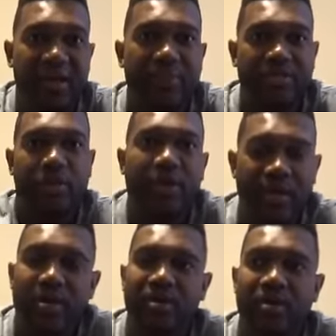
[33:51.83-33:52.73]
I mean, so
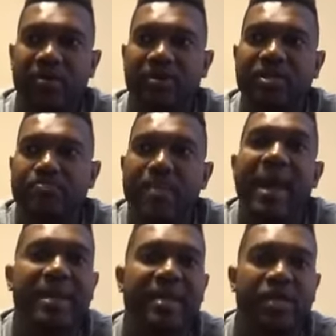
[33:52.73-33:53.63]
here, this
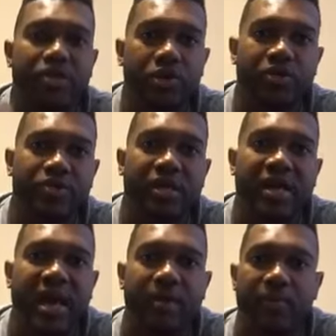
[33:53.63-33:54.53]
man that used to
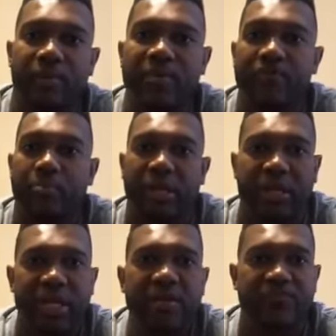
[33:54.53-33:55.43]
not even
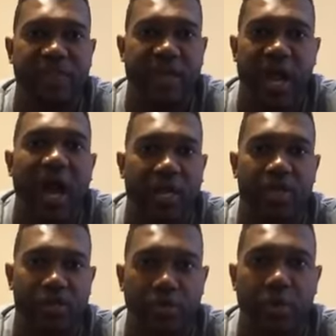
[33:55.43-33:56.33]
believe that God
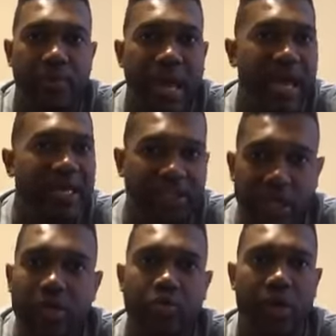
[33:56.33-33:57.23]
could do him, he
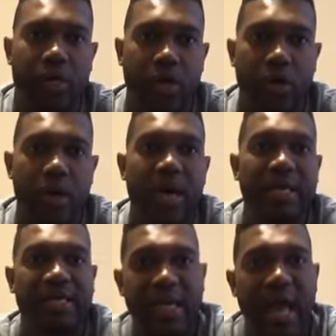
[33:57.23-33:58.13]
didn't want to go.
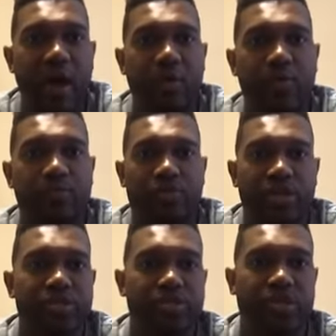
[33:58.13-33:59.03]
Now,
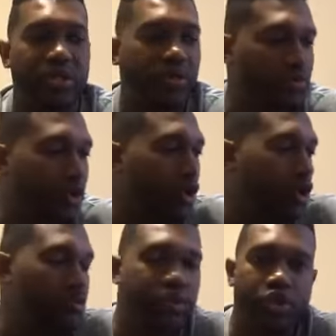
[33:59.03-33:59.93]
since the, the
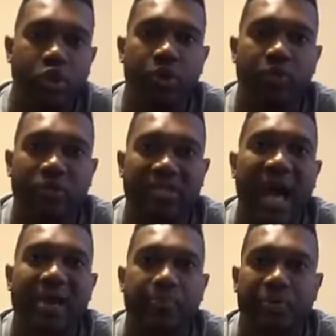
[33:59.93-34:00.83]
Lord was doing, was
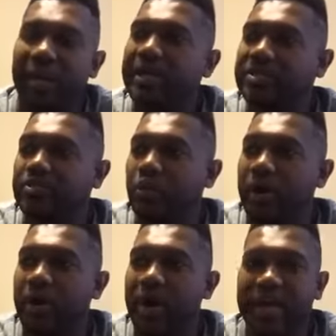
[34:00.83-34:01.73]
at a place
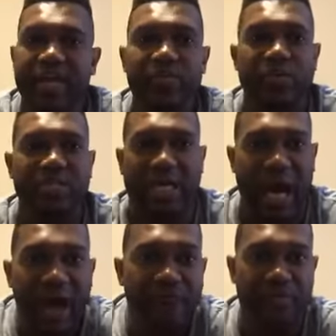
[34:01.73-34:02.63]
where he was
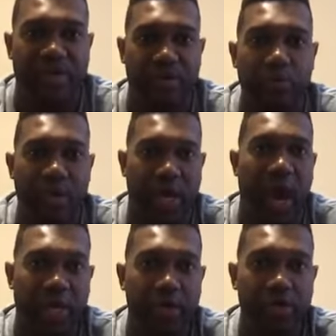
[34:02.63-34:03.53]
confident in what
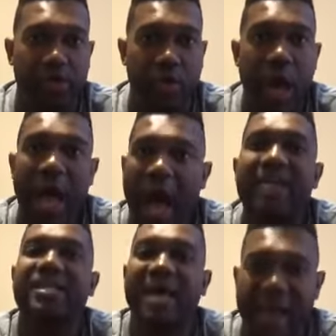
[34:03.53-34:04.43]
God can do. How did